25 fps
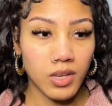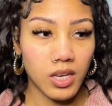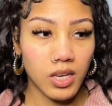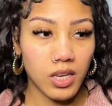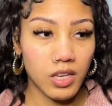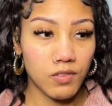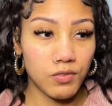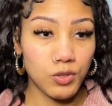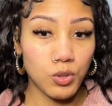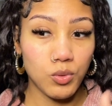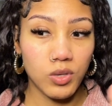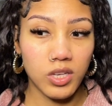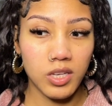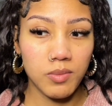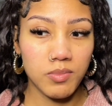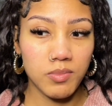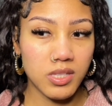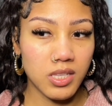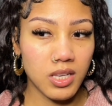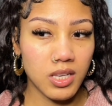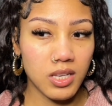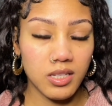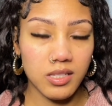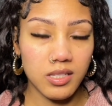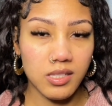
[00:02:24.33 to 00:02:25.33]
If you keep
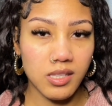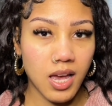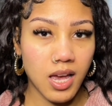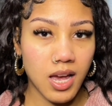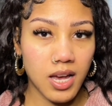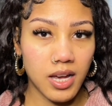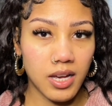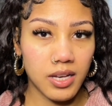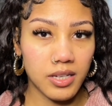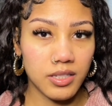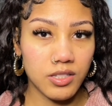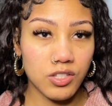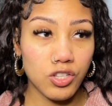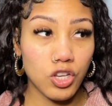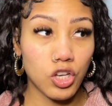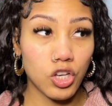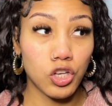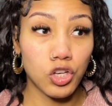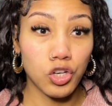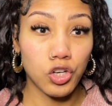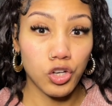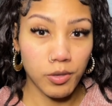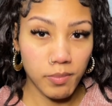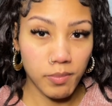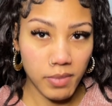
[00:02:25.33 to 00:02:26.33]
seeing signs,
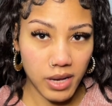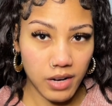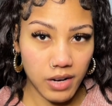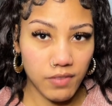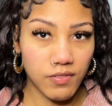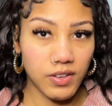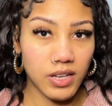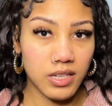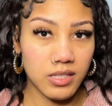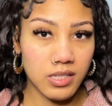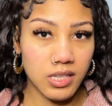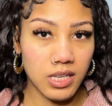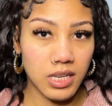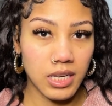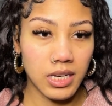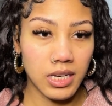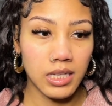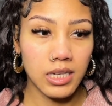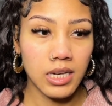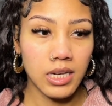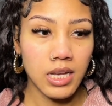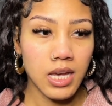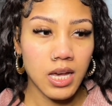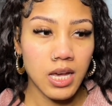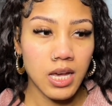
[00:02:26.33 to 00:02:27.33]
you're manifesting it.